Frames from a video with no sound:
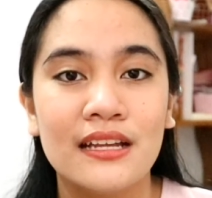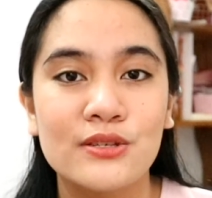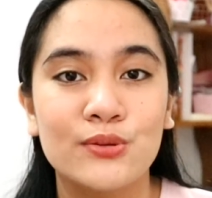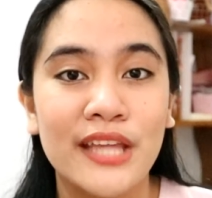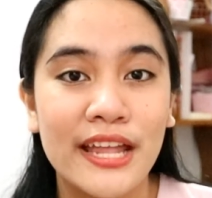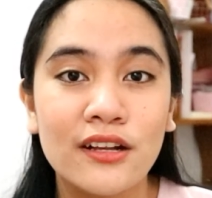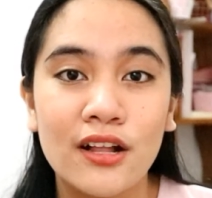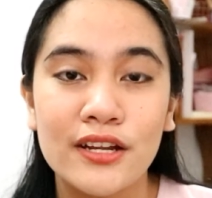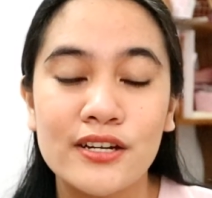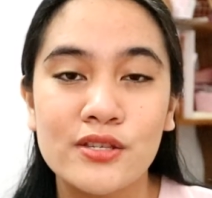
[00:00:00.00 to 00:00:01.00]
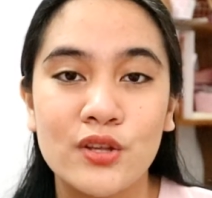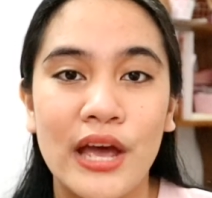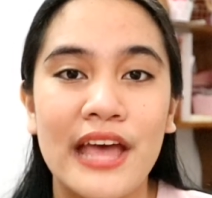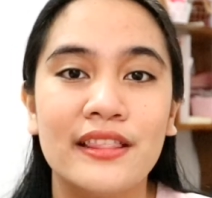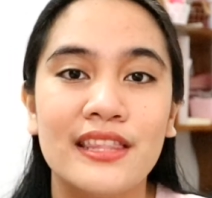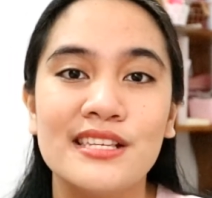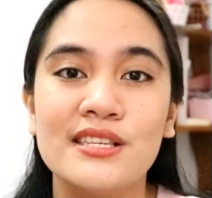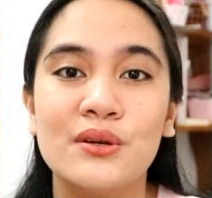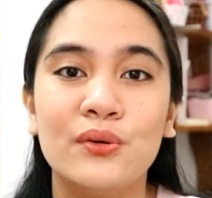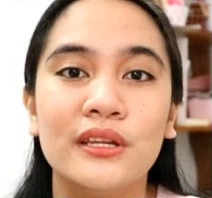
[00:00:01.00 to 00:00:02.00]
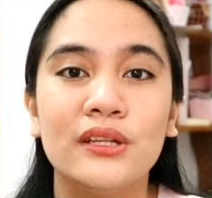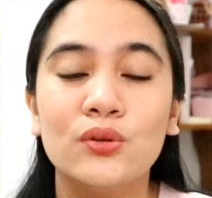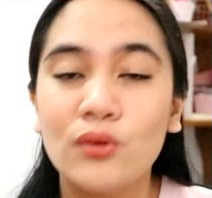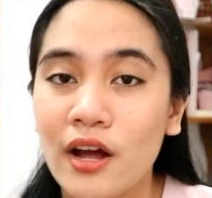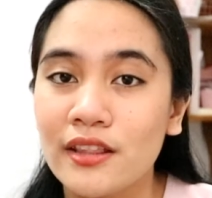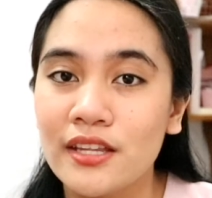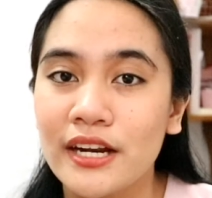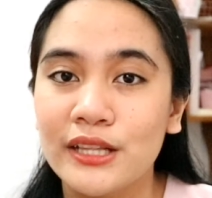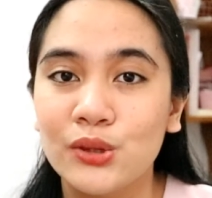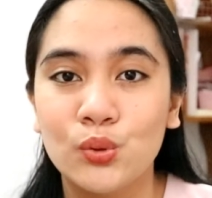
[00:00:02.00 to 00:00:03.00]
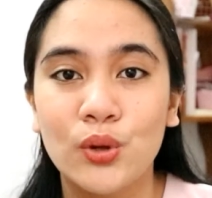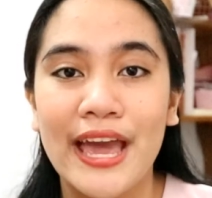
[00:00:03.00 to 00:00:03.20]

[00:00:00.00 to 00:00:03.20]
So, 10 colors to. And this is only 280